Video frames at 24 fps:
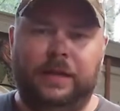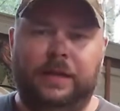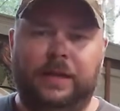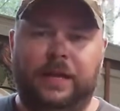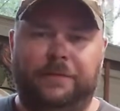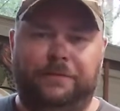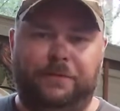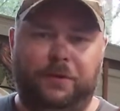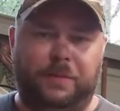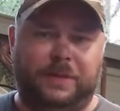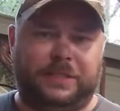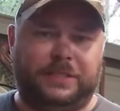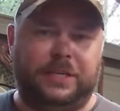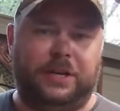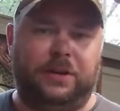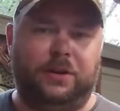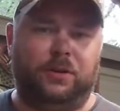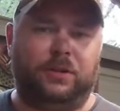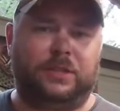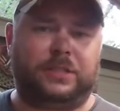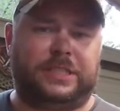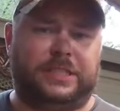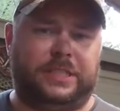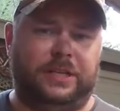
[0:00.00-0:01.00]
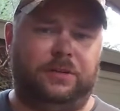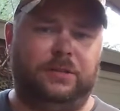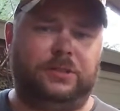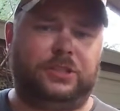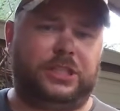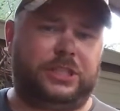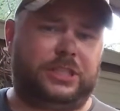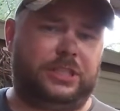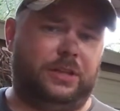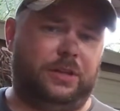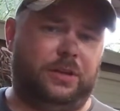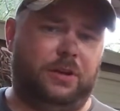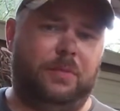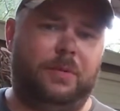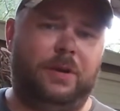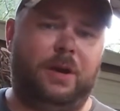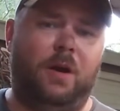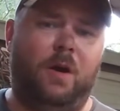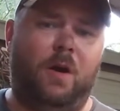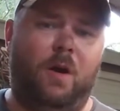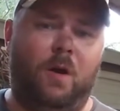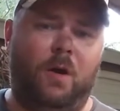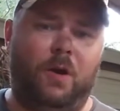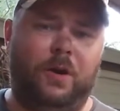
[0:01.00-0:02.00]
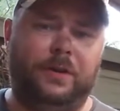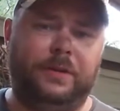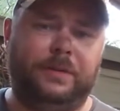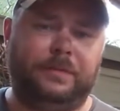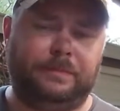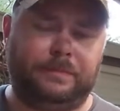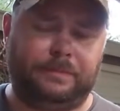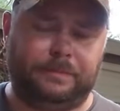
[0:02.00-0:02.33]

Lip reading: if your material is still just a little bit hard,